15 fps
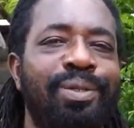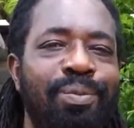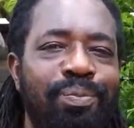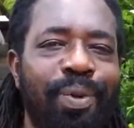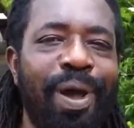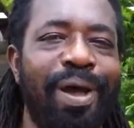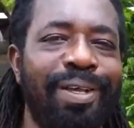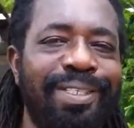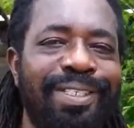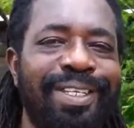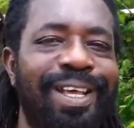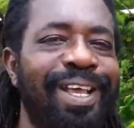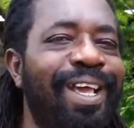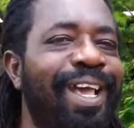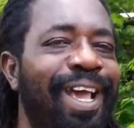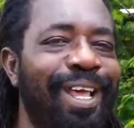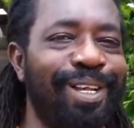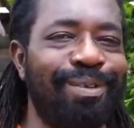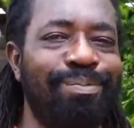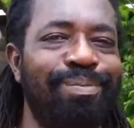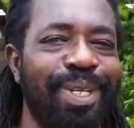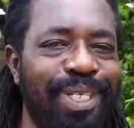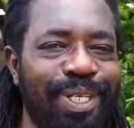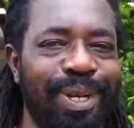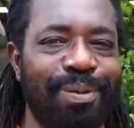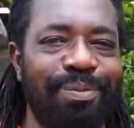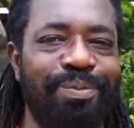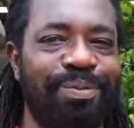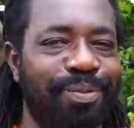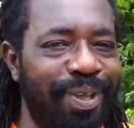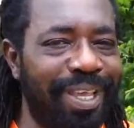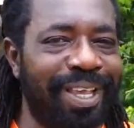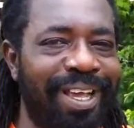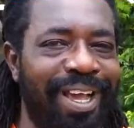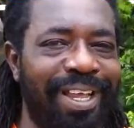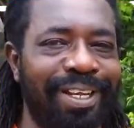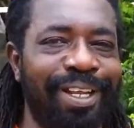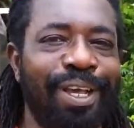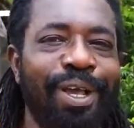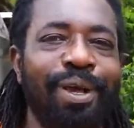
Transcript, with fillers: to Pastor and Bishop Fagan